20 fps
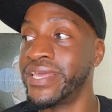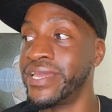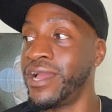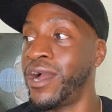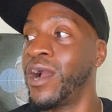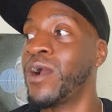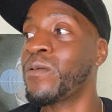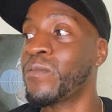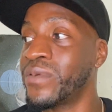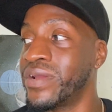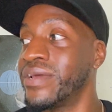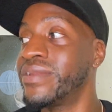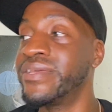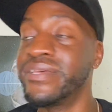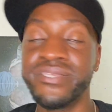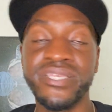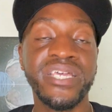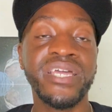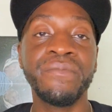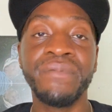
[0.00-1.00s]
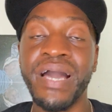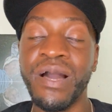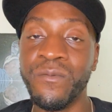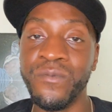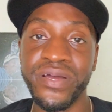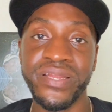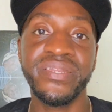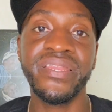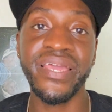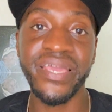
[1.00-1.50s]
They aren't realistic about
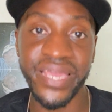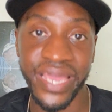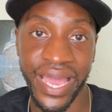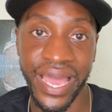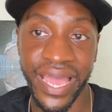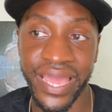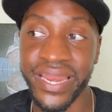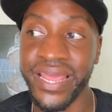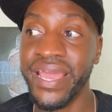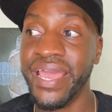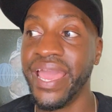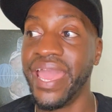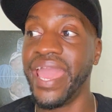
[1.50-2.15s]
what they got.